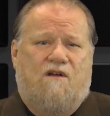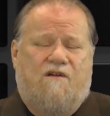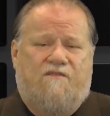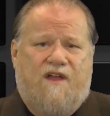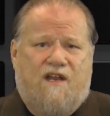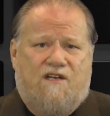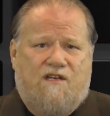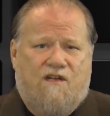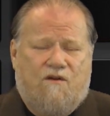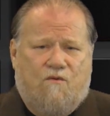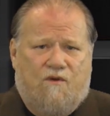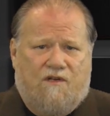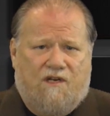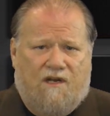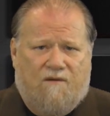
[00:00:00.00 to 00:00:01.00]
of
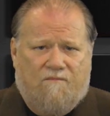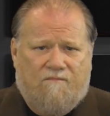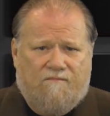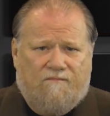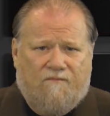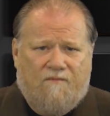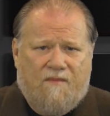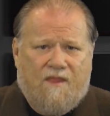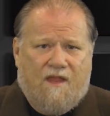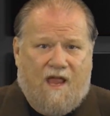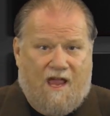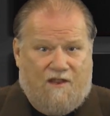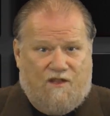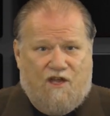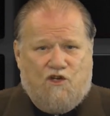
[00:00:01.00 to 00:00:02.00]
antiquity,
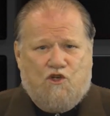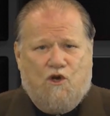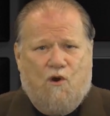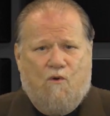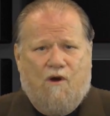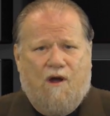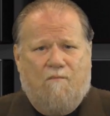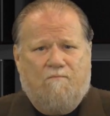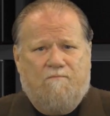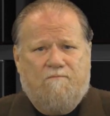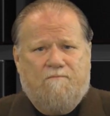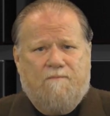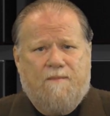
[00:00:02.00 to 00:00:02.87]
and they show up.